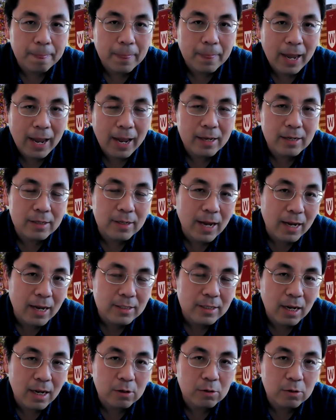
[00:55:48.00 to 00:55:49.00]
And
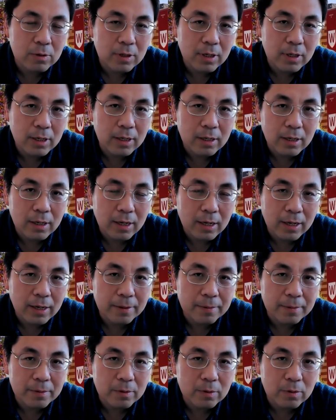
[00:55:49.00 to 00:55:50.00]
that's actually
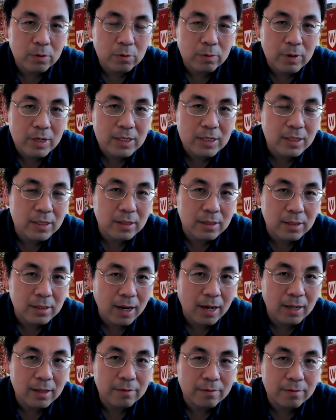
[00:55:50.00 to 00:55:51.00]
raises
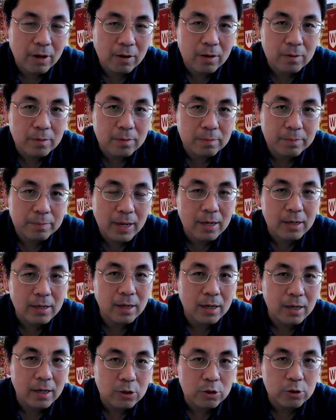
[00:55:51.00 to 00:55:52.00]
another very big
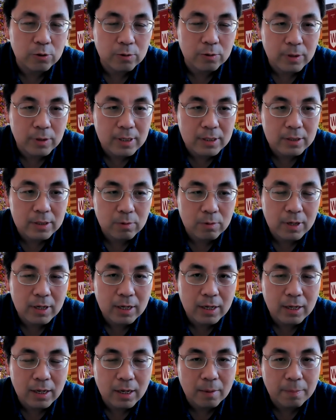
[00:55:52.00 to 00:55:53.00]
issue. It's
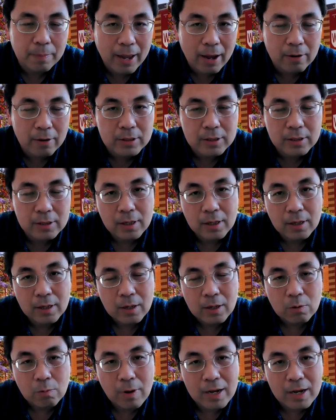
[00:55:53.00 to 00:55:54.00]
really about
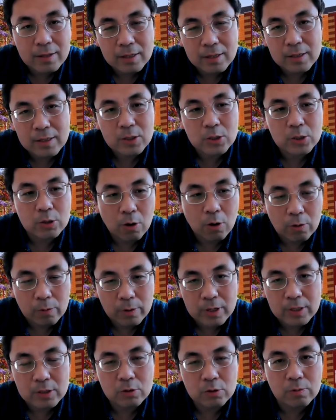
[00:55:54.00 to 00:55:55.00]
whether these
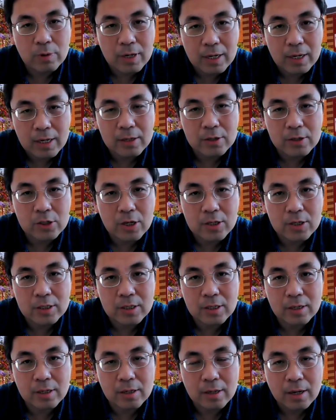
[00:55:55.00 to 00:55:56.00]
stories really
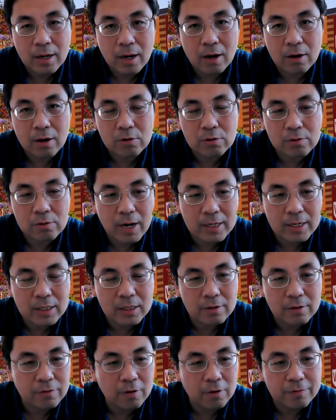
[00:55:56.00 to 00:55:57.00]
just are
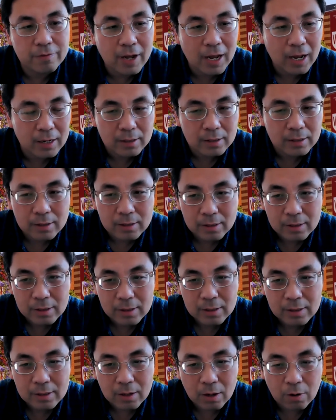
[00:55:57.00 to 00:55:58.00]
created for fun,
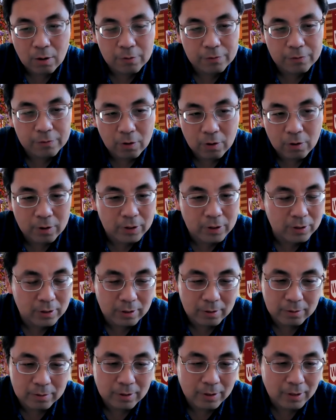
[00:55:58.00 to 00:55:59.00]
or for
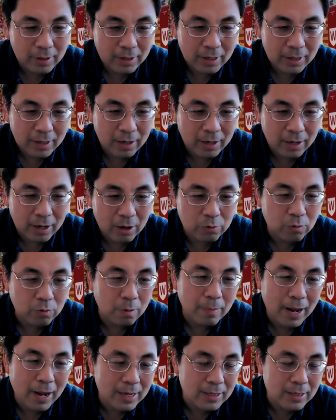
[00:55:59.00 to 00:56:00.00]
a
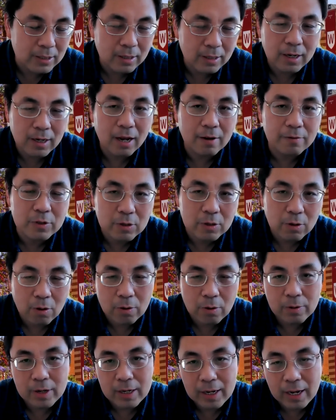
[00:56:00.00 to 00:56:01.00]
romance, a love
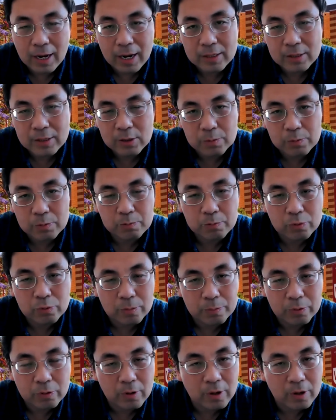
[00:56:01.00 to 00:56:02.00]
story as
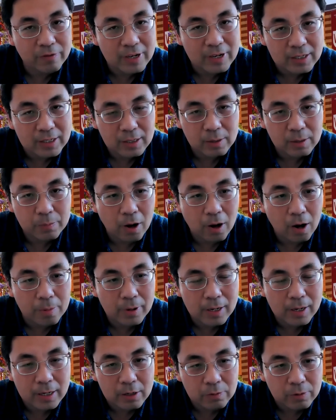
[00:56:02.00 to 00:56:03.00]
previously
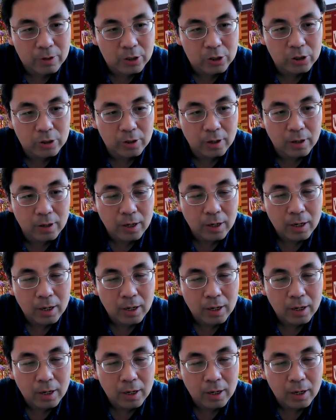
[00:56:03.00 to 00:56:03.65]
popular literature,